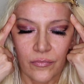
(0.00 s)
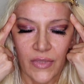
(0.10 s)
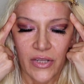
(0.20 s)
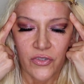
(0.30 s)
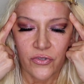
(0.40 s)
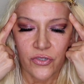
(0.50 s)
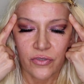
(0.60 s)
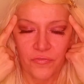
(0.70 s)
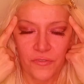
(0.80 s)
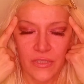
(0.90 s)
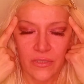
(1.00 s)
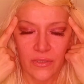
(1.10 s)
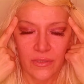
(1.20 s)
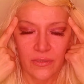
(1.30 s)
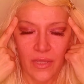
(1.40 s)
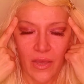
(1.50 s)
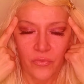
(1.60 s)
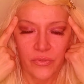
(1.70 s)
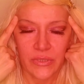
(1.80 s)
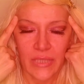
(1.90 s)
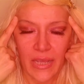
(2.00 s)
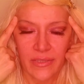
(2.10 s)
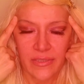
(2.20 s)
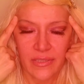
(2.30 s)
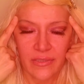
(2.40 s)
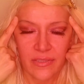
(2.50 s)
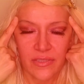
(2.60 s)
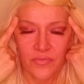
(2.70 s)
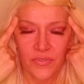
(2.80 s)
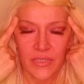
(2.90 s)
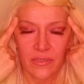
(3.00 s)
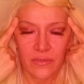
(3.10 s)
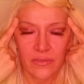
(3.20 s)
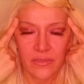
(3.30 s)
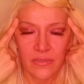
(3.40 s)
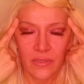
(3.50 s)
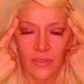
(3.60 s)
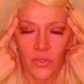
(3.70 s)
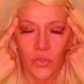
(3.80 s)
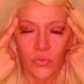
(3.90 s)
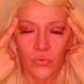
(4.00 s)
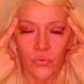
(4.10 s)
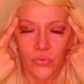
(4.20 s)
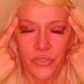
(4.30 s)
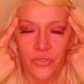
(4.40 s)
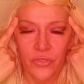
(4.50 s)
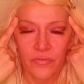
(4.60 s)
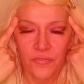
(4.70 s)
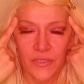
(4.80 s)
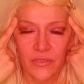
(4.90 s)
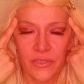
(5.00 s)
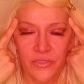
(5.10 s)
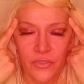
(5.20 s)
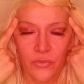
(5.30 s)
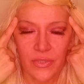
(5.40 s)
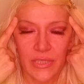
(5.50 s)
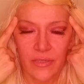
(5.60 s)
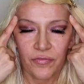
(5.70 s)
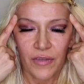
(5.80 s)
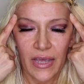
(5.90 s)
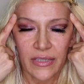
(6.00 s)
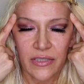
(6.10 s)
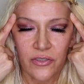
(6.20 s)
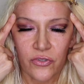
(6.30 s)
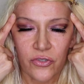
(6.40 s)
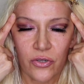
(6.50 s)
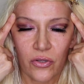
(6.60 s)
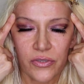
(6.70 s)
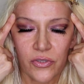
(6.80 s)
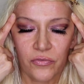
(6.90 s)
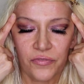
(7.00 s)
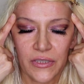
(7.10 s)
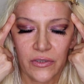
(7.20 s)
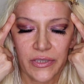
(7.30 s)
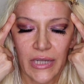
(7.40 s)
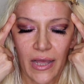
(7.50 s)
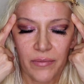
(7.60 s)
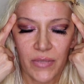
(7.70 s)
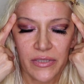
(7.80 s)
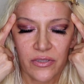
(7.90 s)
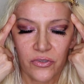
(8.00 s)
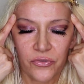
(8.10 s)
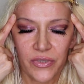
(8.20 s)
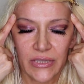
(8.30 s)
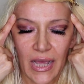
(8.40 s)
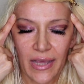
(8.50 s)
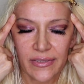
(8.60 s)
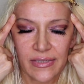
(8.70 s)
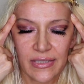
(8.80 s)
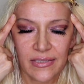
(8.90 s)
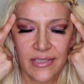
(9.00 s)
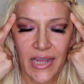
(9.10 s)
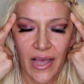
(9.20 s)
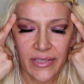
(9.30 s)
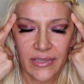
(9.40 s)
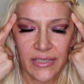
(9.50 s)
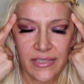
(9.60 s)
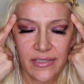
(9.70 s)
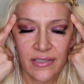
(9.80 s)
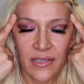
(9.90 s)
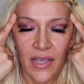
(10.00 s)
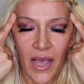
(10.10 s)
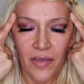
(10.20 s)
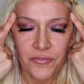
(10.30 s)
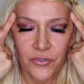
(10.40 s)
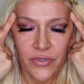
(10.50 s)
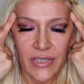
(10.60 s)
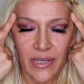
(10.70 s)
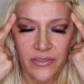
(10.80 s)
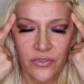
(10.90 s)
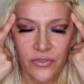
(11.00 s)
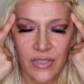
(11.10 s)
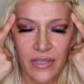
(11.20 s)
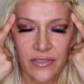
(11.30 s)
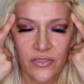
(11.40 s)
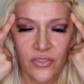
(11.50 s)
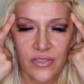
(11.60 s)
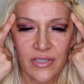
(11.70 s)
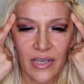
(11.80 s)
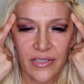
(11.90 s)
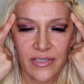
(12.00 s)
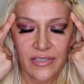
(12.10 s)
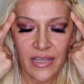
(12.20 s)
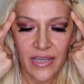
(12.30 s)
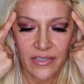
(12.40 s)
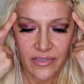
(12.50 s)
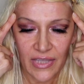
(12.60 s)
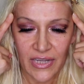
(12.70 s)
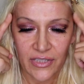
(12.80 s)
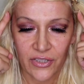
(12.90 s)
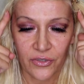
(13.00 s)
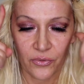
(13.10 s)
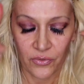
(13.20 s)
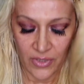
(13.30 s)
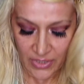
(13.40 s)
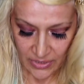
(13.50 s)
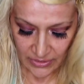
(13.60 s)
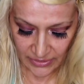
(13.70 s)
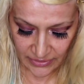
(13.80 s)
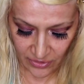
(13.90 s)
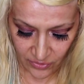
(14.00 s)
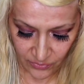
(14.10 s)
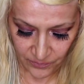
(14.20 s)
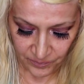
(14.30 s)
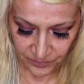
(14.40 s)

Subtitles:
And you should feel how relaxing this feels. Ooh, you should feel a soothing effect, and you should also feel the eye muscles relaxing, the eyelids after the exercises, just kind of saying thank you. Let go.